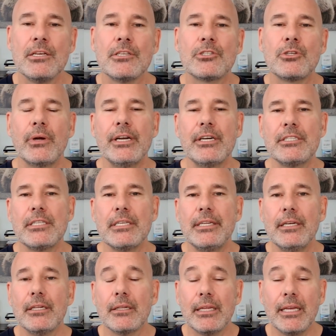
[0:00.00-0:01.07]
So here's the
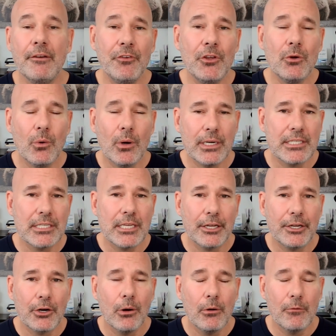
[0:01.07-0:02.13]
deal. If you want to sell
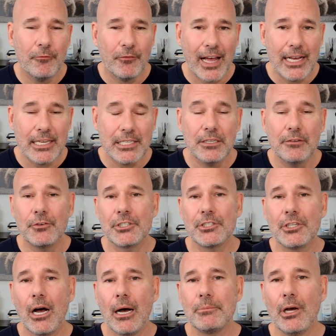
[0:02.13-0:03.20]
your home fast and for
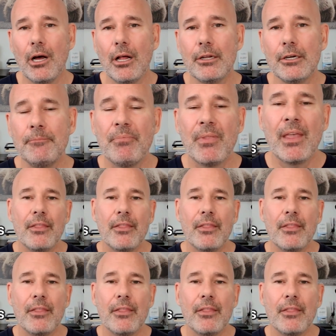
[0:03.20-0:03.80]
top dollar,